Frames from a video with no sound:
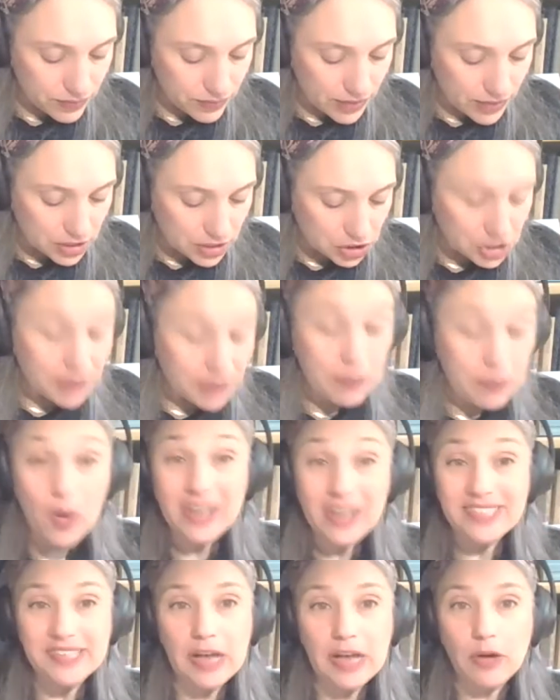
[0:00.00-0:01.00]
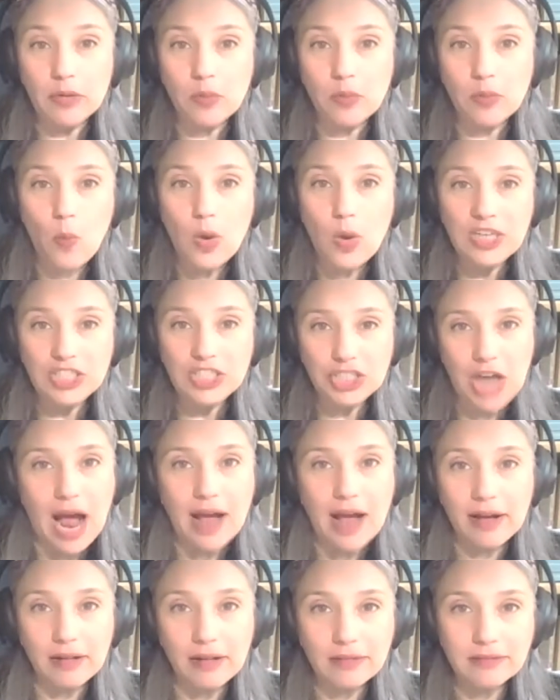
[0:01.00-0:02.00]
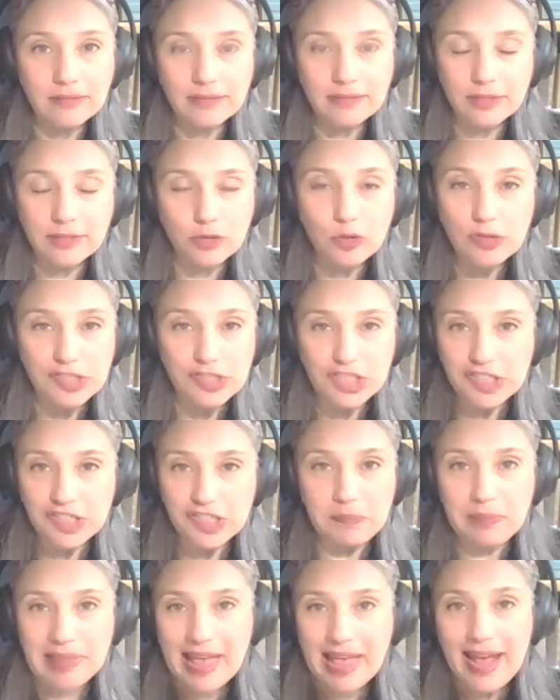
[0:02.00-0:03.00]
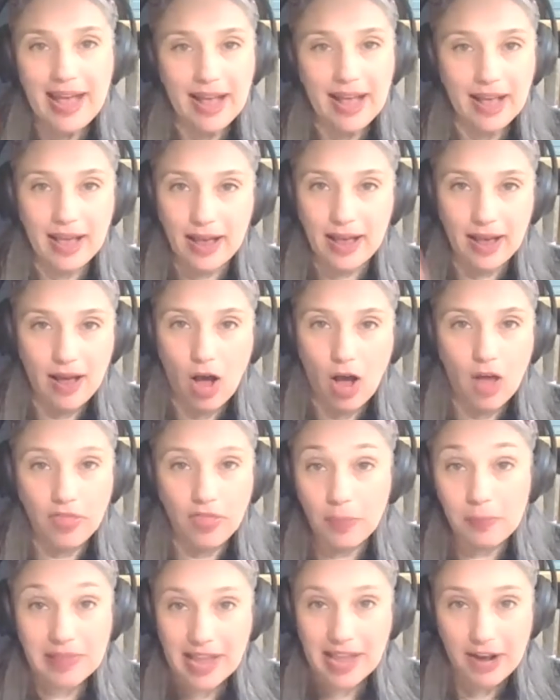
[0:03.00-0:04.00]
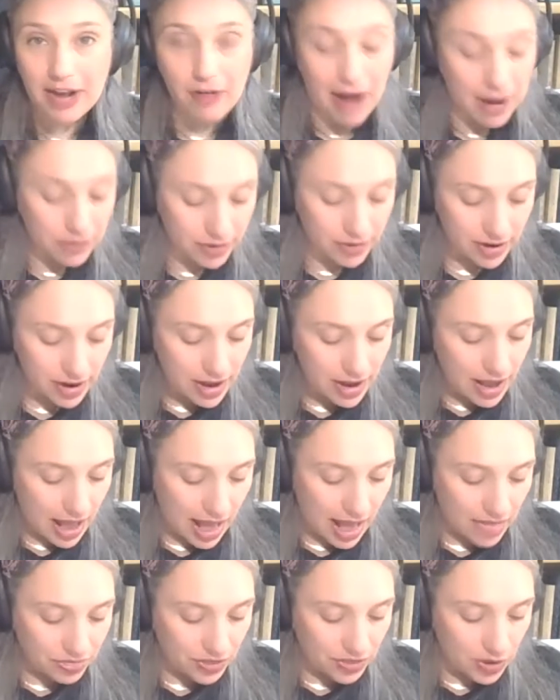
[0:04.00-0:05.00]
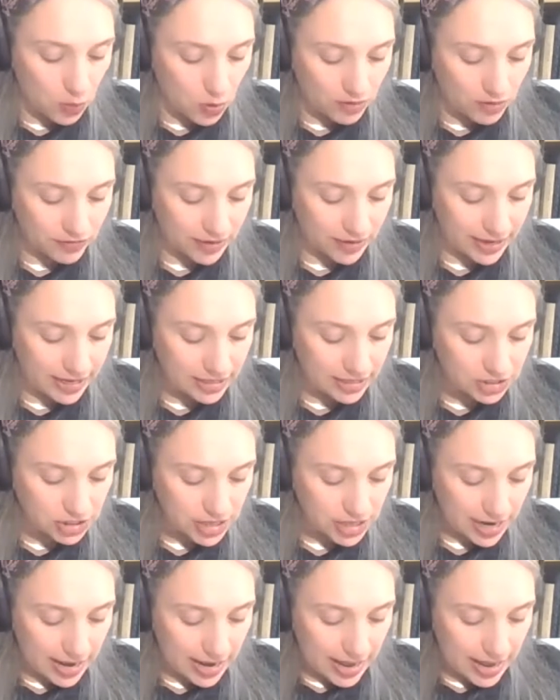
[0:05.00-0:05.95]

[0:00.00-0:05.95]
she points out one child who's just playing on the playground at the orphanage.